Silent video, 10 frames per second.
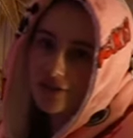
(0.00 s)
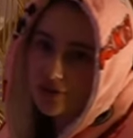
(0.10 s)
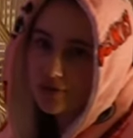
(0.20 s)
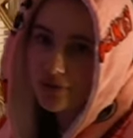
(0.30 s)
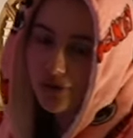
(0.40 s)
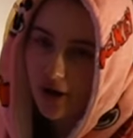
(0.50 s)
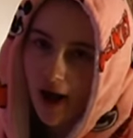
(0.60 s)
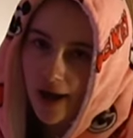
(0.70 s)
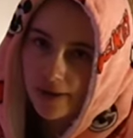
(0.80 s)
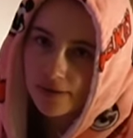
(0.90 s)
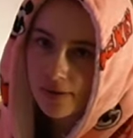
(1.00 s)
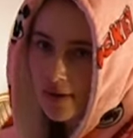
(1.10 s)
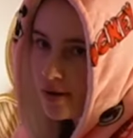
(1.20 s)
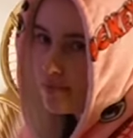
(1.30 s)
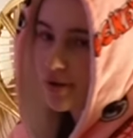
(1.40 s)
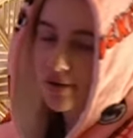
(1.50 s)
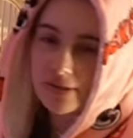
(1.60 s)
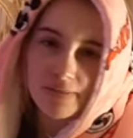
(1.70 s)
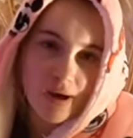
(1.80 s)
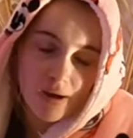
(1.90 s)
do try,
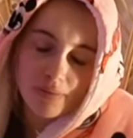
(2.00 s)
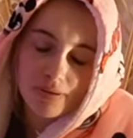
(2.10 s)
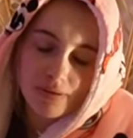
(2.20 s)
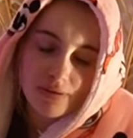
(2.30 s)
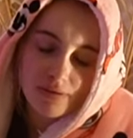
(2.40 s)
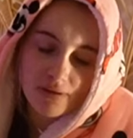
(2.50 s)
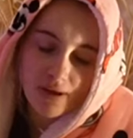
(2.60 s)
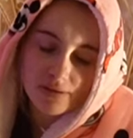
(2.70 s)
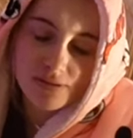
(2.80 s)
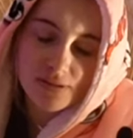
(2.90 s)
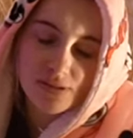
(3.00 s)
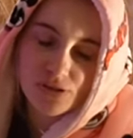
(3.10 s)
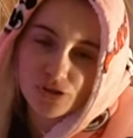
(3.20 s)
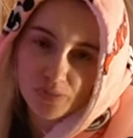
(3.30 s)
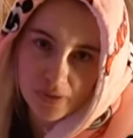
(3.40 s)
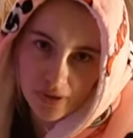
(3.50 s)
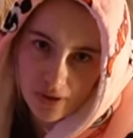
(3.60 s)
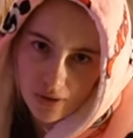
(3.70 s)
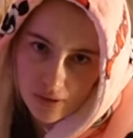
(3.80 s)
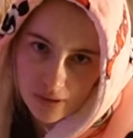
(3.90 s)
because I'm up at stupid
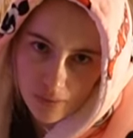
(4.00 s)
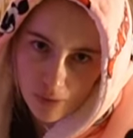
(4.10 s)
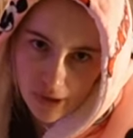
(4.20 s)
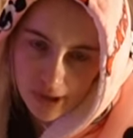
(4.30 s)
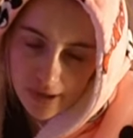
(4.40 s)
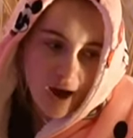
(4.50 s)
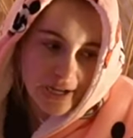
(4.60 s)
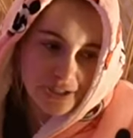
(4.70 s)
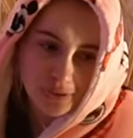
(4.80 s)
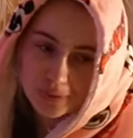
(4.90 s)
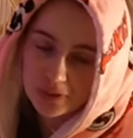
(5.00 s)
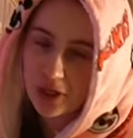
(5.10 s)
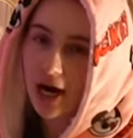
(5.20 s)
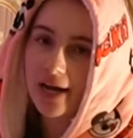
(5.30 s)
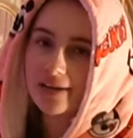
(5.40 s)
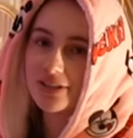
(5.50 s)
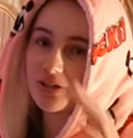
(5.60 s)
o'clock in the morning, I do try and